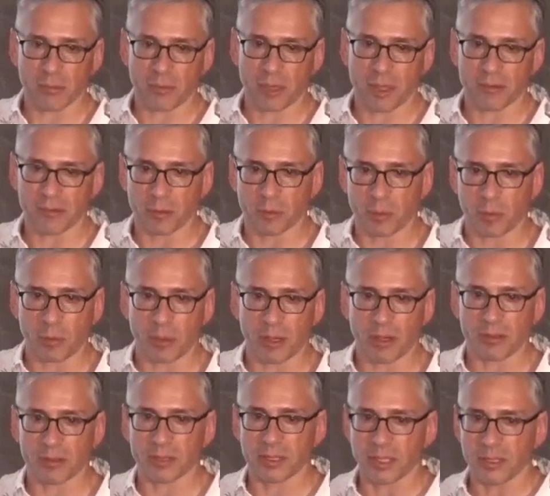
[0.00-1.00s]
We have to prepare
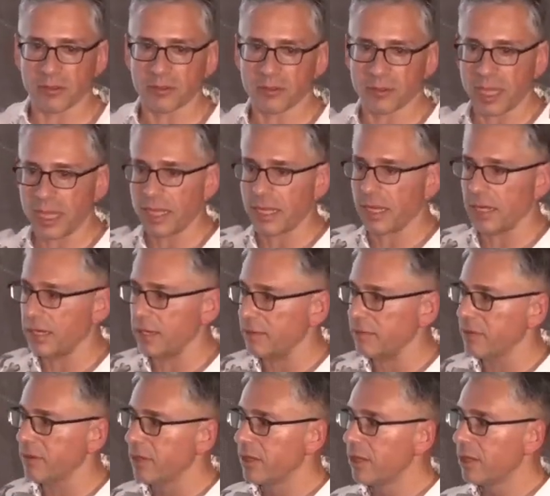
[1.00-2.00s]
ourselves for that kind
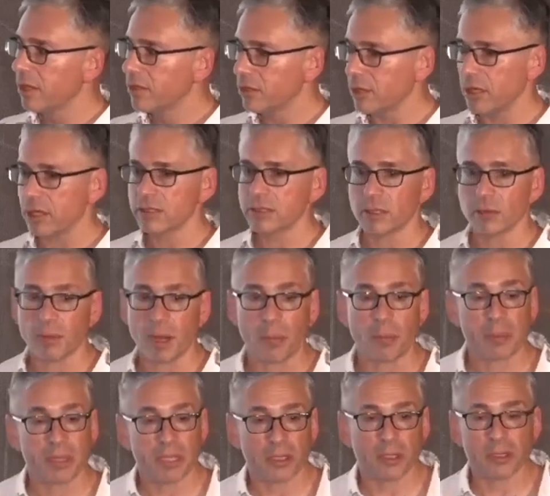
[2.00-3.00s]
of long-term ramp.
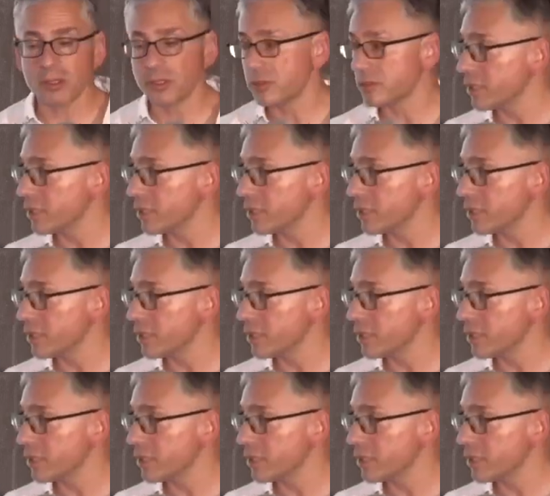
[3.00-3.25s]
But the good news